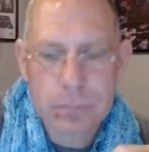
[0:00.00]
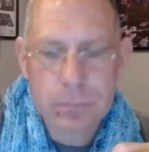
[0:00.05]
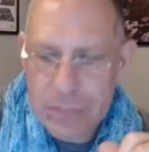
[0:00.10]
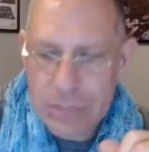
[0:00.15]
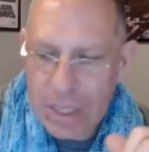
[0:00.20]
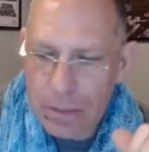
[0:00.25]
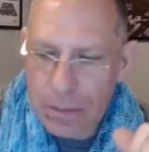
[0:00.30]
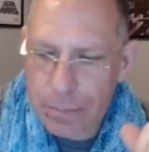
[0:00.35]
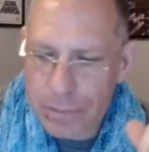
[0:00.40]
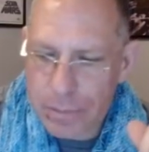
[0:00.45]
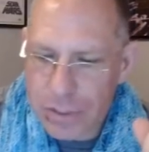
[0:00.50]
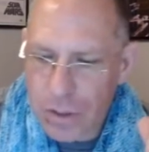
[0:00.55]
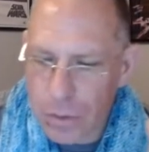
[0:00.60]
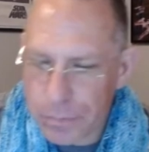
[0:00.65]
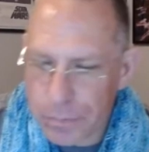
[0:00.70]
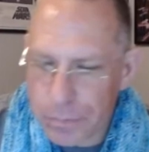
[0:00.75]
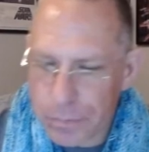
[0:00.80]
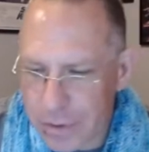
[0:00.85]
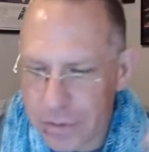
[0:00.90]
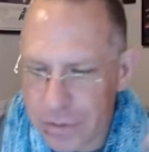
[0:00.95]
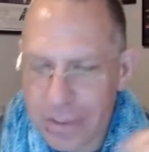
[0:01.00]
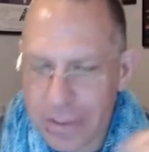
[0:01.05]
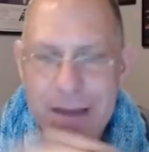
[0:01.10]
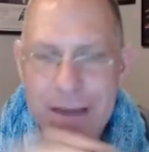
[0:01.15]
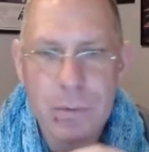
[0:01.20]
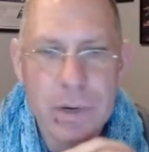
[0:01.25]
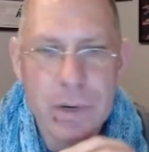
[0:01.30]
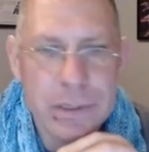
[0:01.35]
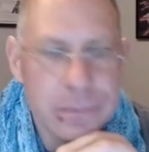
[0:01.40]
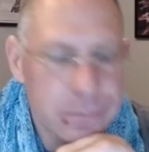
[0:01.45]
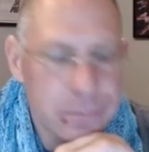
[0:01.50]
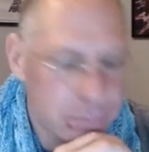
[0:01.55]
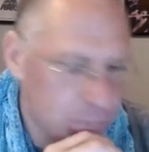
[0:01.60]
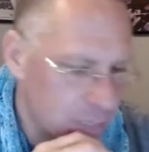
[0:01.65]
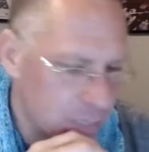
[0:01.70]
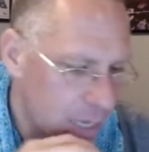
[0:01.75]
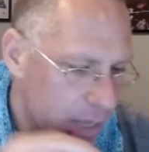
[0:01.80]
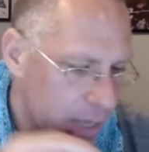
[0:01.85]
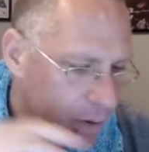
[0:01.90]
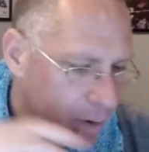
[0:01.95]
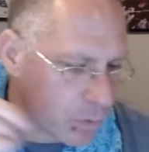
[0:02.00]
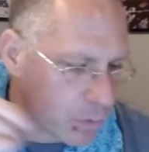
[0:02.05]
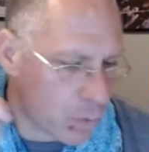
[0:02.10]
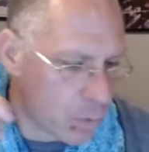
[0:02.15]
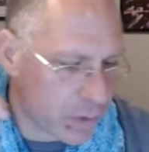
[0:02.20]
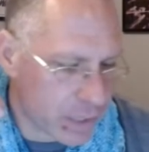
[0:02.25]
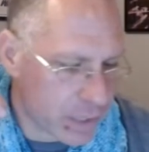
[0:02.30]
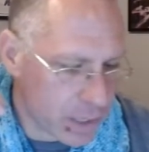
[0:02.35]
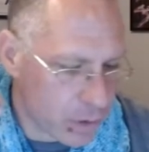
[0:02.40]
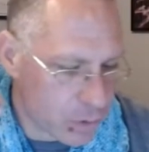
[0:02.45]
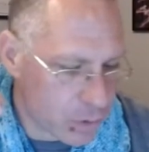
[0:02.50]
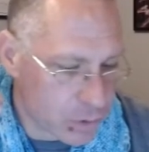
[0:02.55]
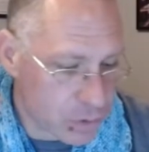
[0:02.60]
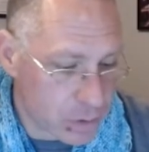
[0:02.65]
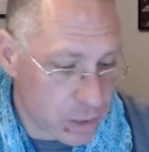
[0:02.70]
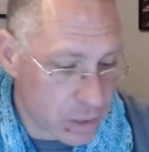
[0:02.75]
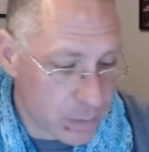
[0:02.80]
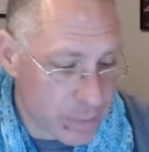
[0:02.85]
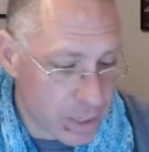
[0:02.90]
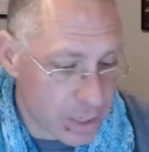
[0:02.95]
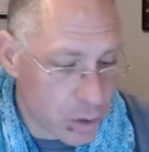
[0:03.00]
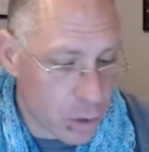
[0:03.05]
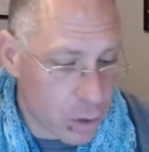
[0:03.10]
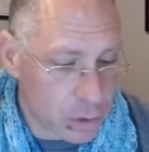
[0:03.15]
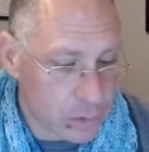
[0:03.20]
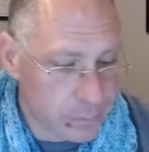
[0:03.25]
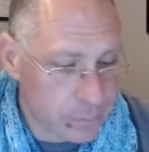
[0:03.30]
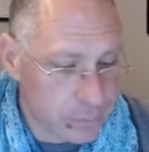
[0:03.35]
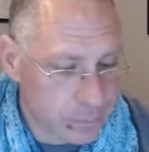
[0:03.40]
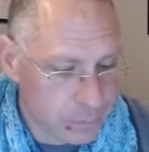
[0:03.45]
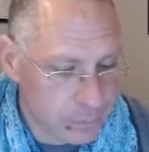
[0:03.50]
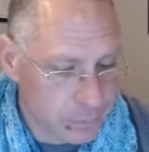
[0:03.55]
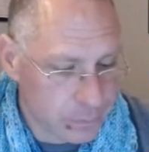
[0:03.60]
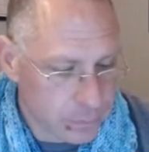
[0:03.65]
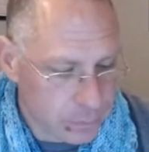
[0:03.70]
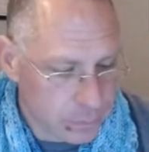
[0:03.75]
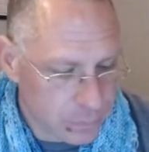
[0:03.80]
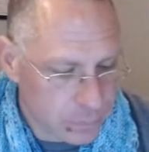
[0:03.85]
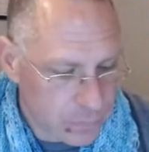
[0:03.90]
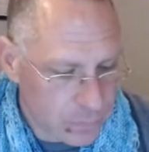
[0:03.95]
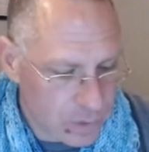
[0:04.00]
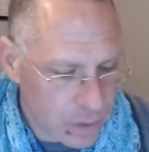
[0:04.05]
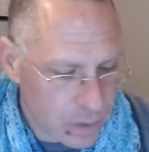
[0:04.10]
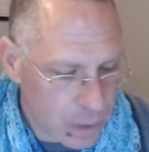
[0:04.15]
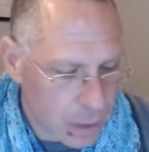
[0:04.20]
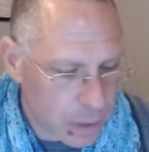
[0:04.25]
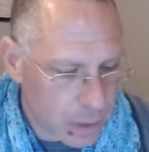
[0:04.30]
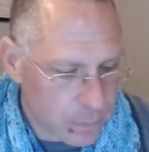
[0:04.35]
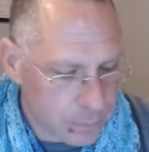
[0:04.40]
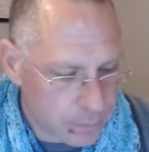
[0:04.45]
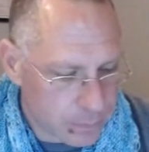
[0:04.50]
So there's that one. I don't know what the others are going to be called. Um,